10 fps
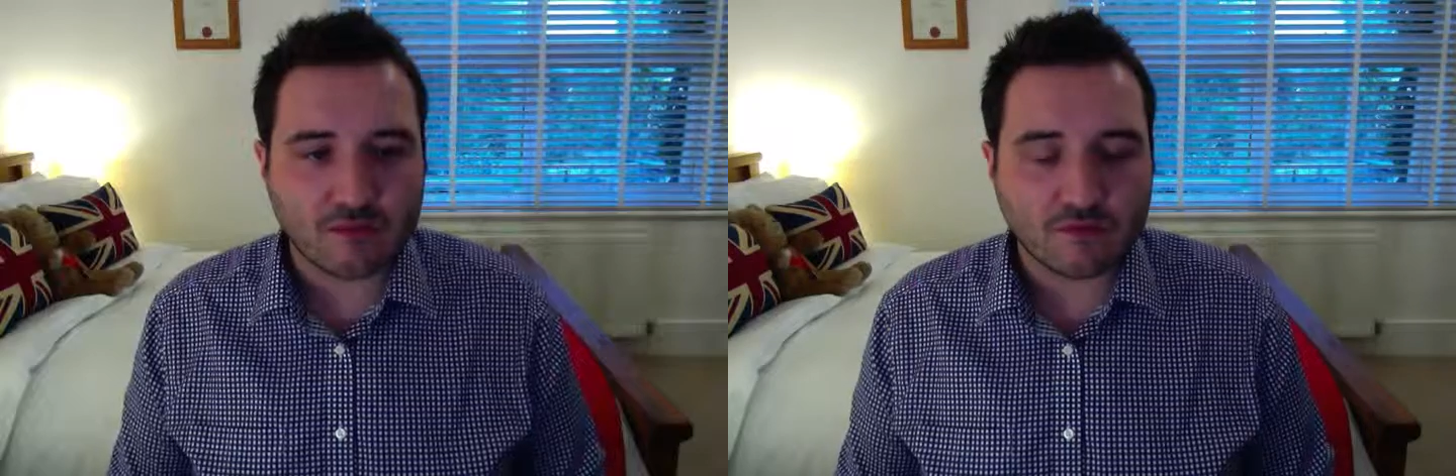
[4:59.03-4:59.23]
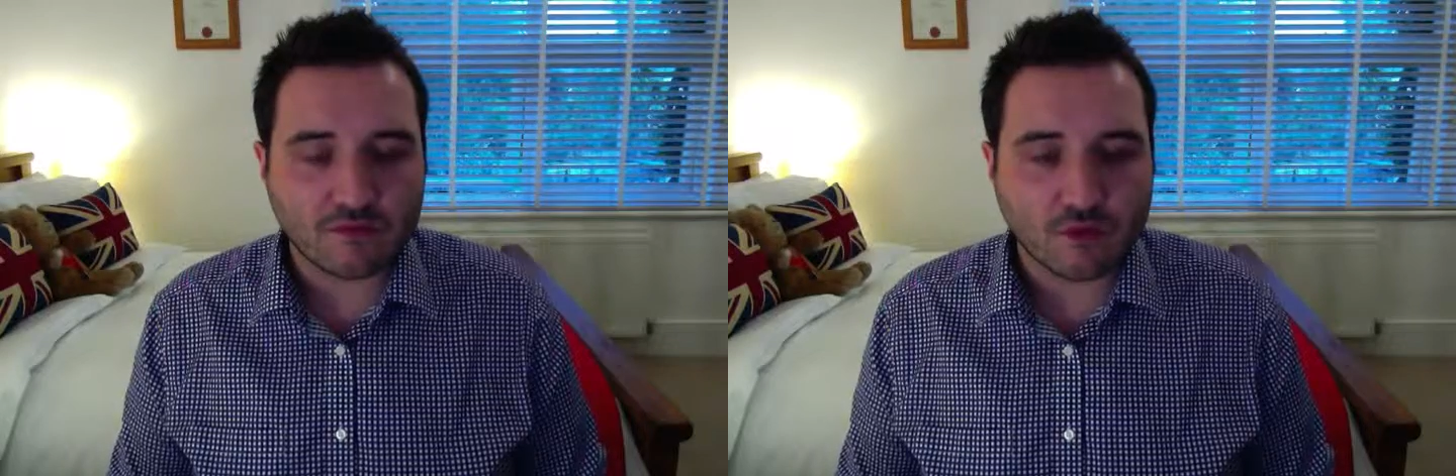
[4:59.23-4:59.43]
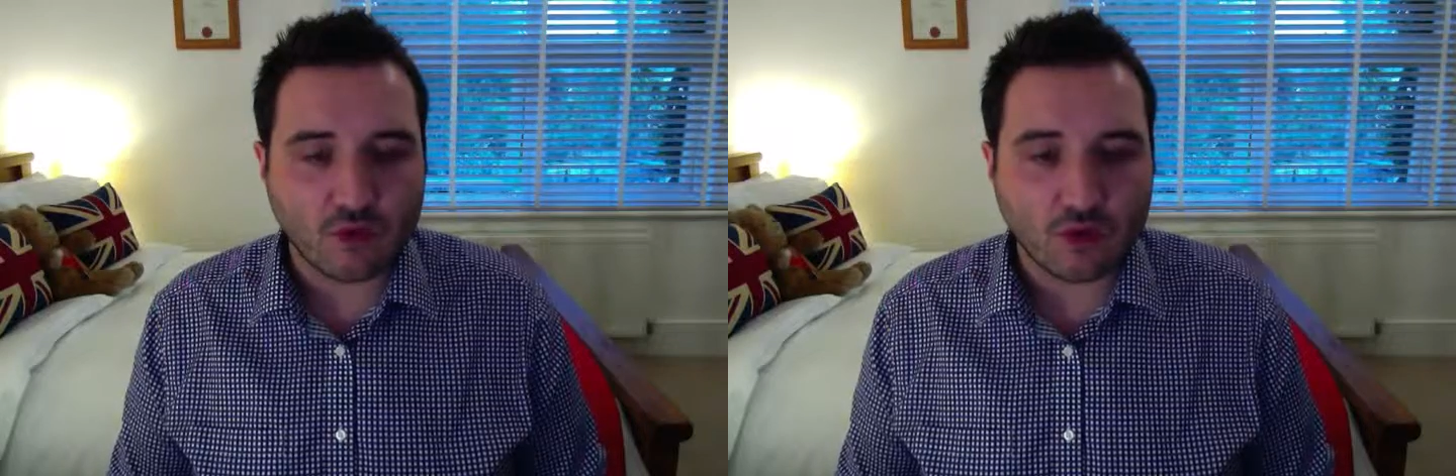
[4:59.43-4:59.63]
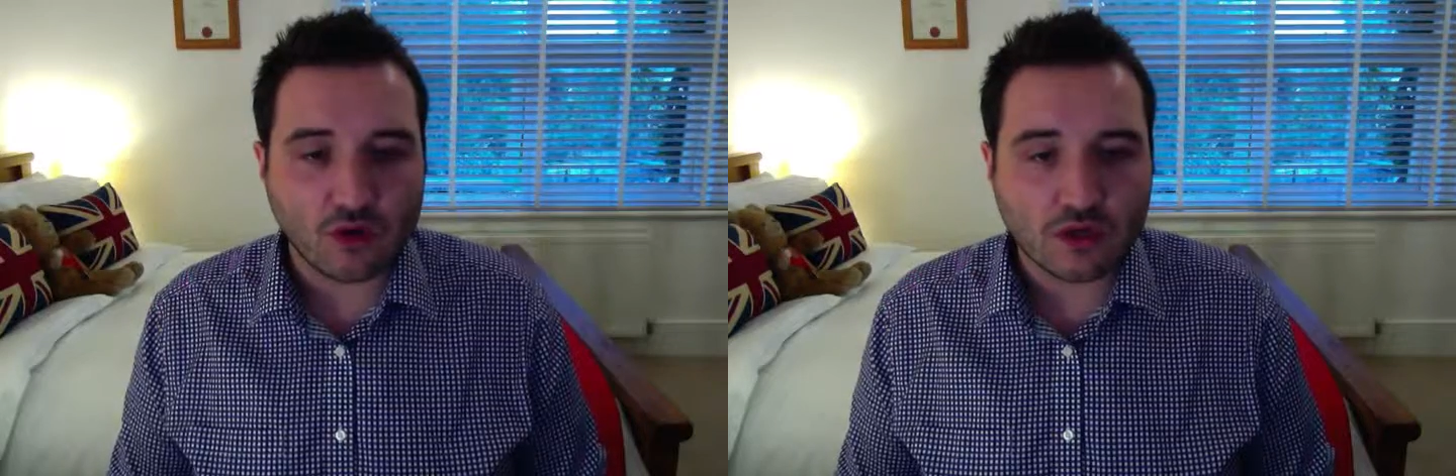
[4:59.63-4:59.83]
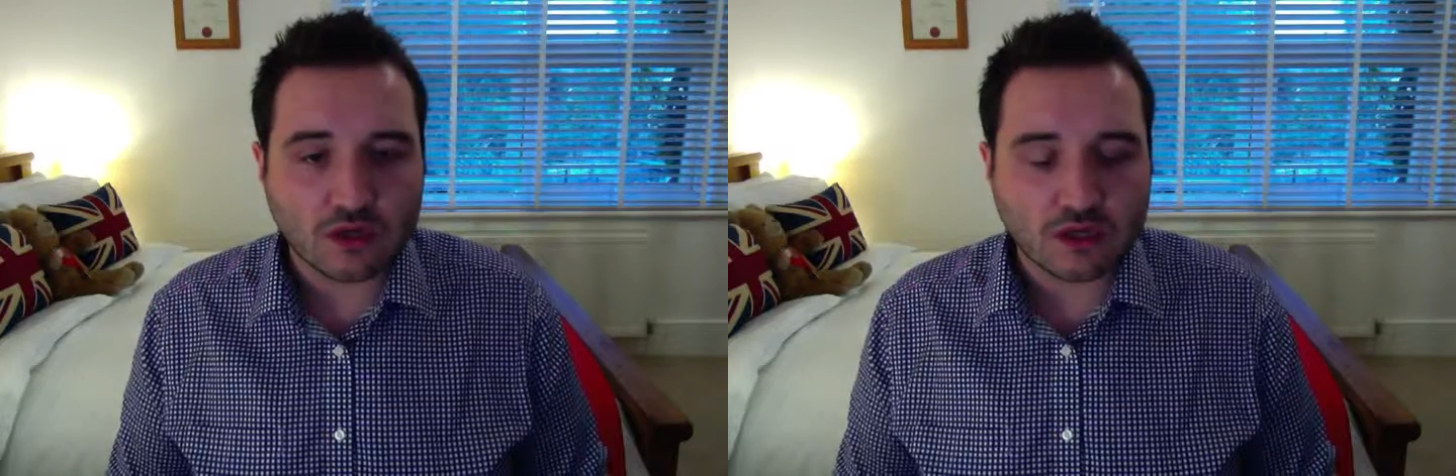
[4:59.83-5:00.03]

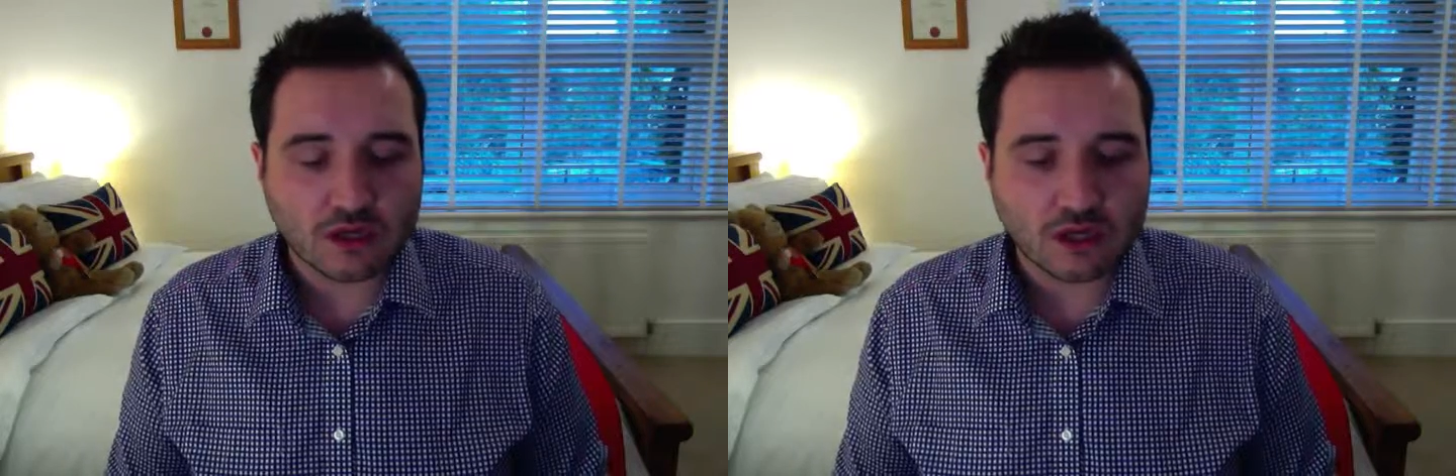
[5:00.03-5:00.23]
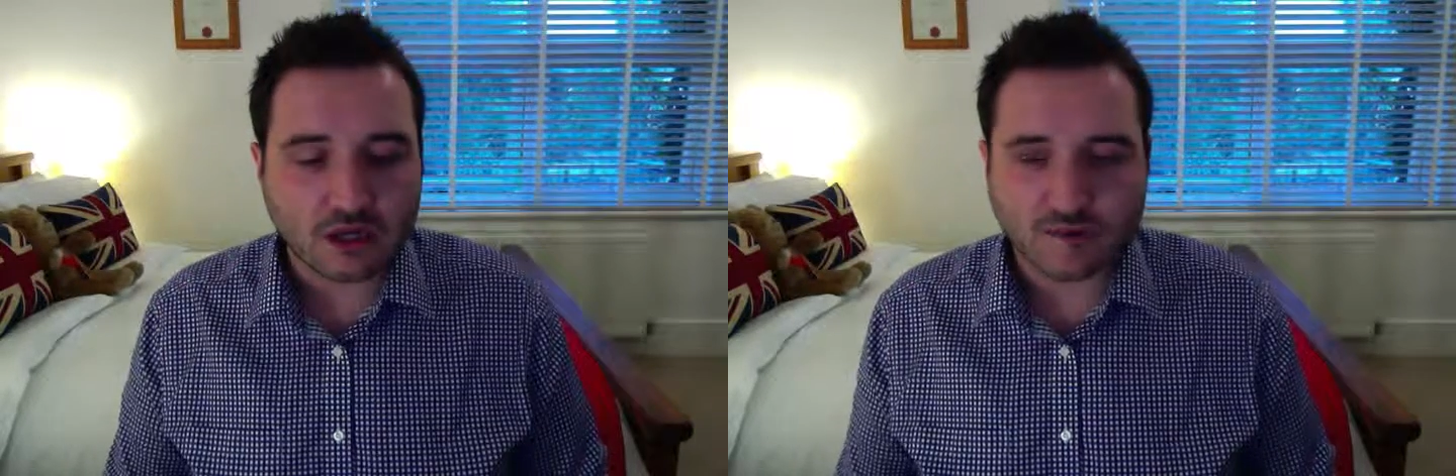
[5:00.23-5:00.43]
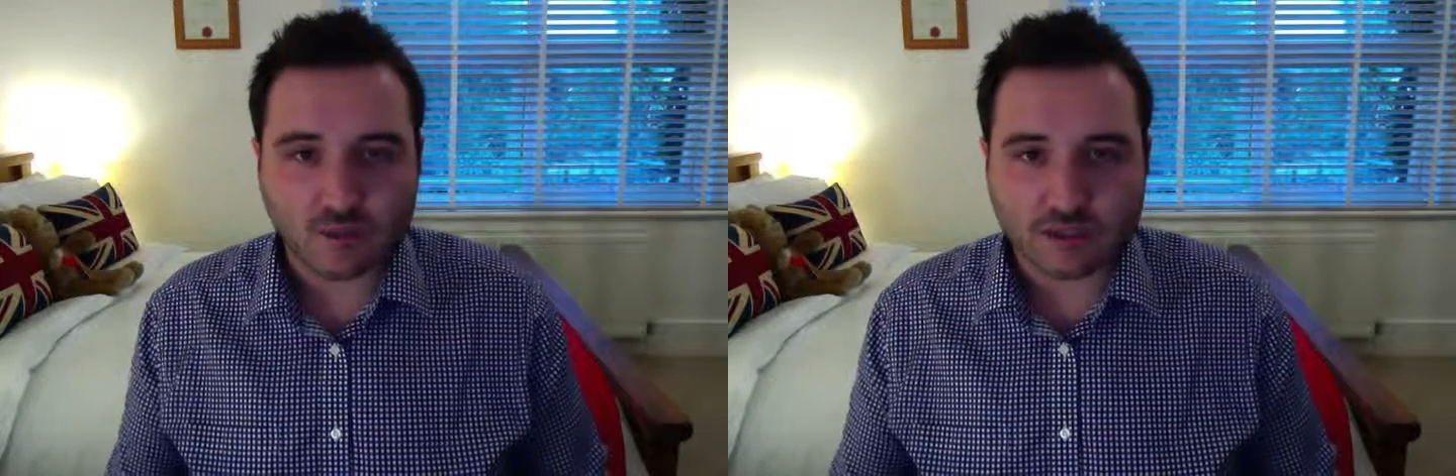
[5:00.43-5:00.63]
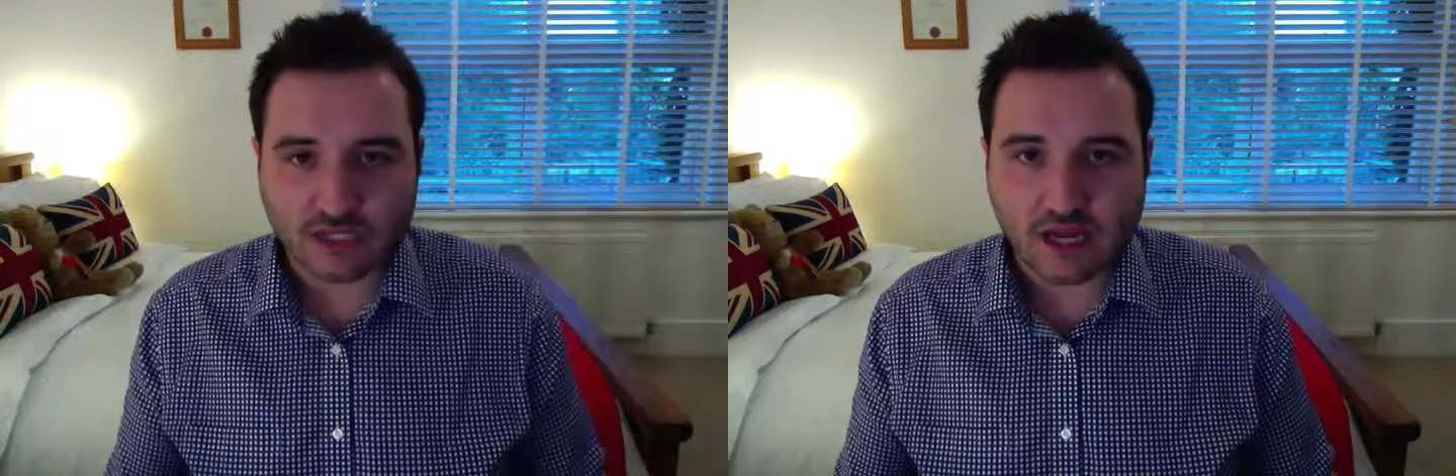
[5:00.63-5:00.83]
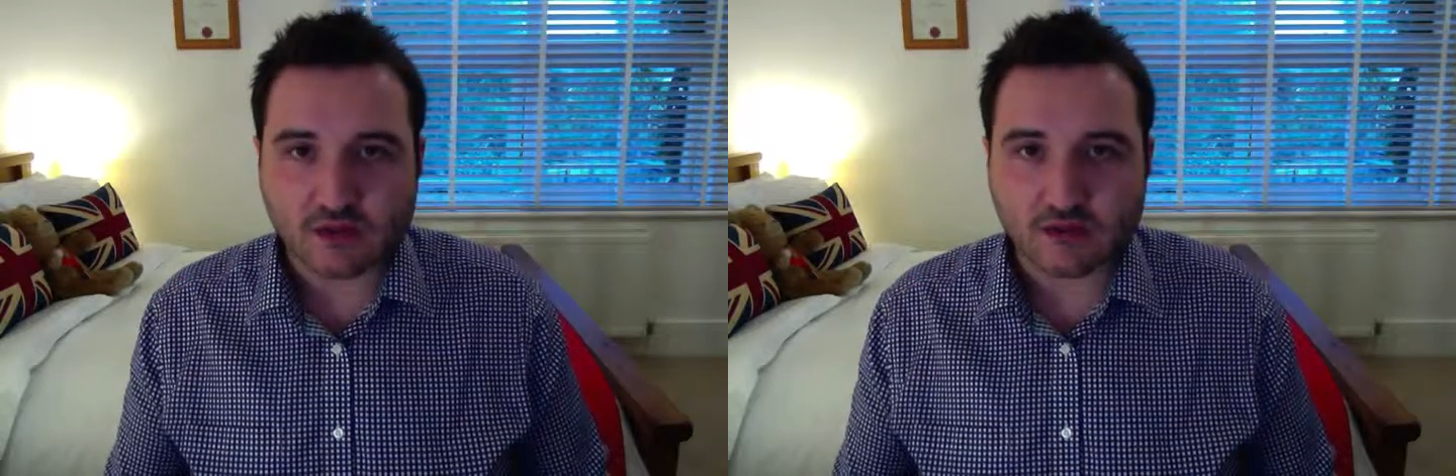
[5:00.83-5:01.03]
for for the
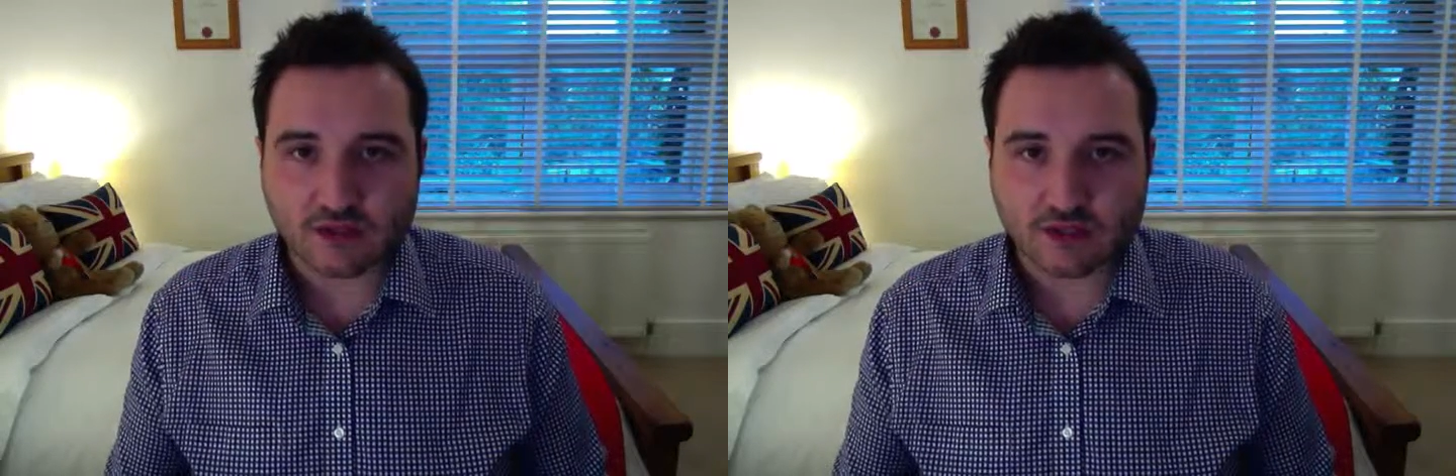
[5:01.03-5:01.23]
town.